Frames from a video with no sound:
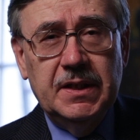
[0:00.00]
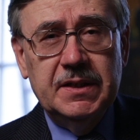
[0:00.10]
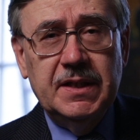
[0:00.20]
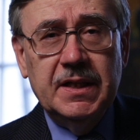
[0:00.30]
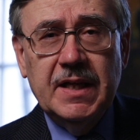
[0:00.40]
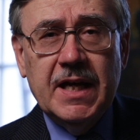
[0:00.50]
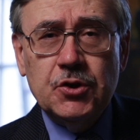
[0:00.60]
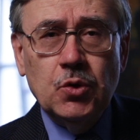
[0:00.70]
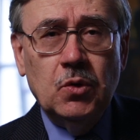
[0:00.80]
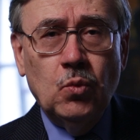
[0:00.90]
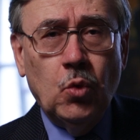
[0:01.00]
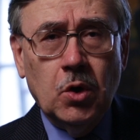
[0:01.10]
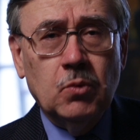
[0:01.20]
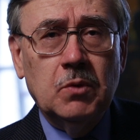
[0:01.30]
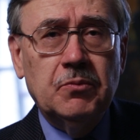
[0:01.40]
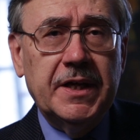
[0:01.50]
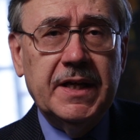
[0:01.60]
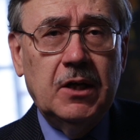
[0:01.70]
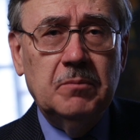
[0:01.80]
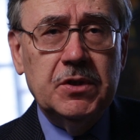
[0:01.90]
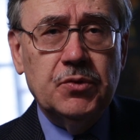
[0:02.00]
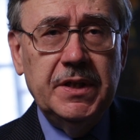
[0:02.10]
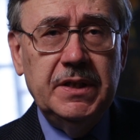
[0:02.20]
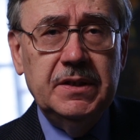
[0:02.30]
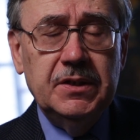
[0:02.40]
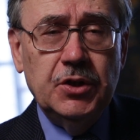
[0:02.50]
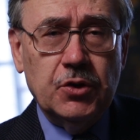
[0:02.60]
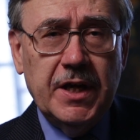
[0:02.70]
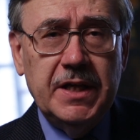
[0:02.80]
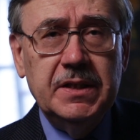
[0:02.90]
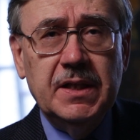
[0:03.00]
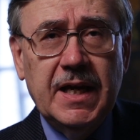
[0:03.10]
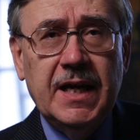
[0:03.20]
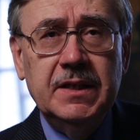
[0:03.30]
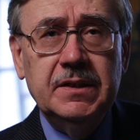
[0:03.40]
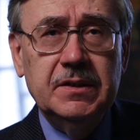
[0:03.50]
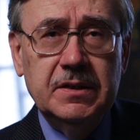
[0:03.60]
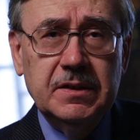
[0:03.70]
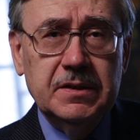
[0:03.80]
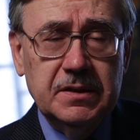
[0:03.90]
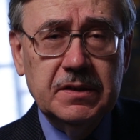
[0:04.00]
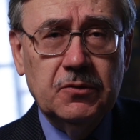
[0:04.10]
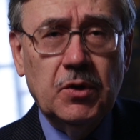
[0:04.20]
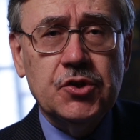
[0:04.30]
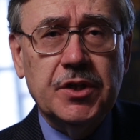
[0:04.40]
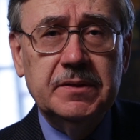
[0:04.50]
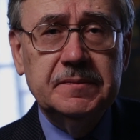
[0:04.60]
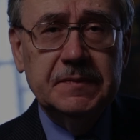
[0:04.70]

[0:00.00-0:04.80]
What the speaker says: that actual war will break out between Ukraine and Russia.